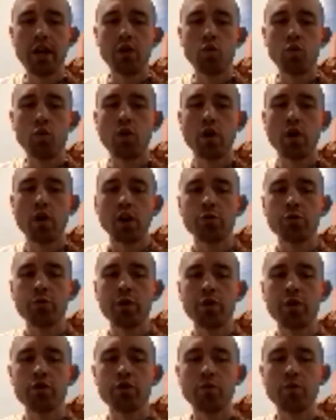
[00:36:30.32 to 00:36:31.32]
and what our
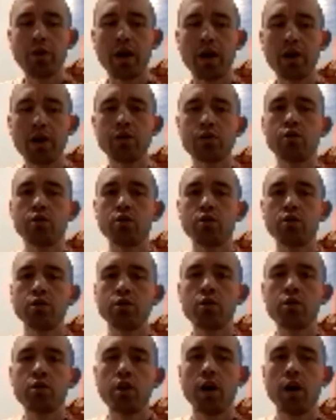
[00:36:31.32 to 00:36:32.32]
spiritual
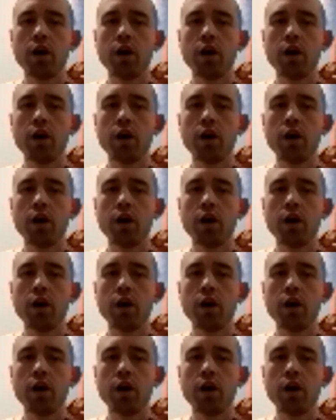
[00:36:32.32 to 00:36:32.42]
masters